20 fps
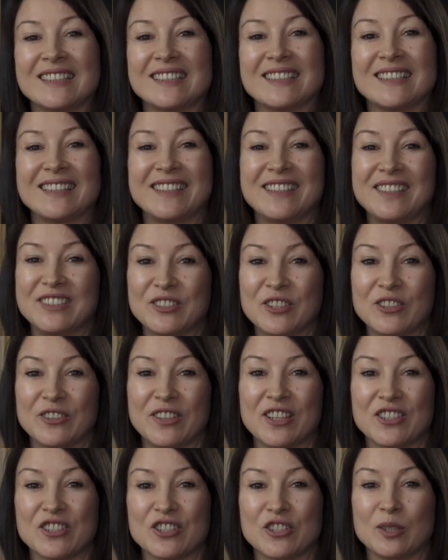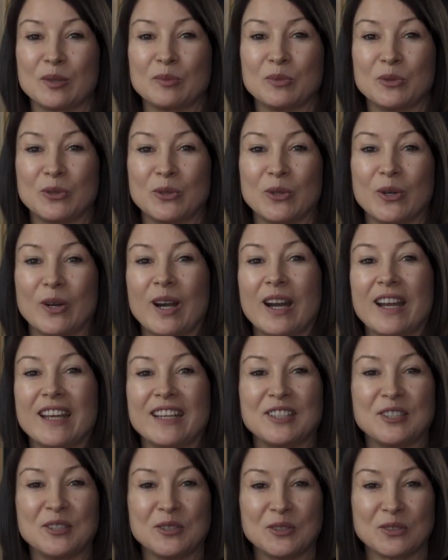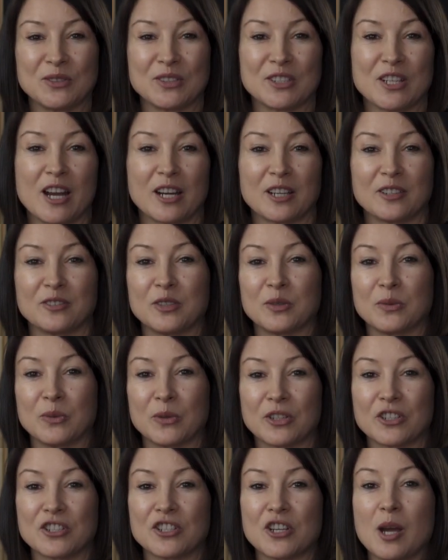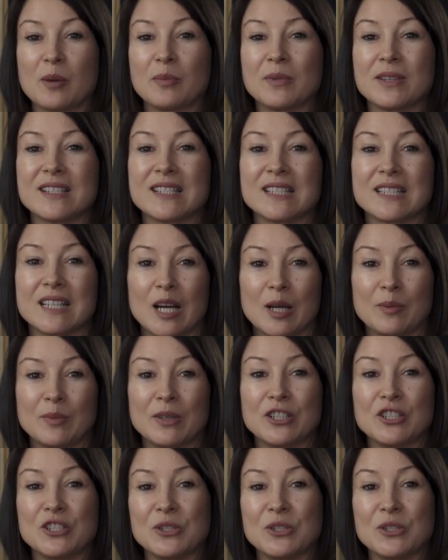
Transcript: The International Boudoir and Nude Photography Workshop is coming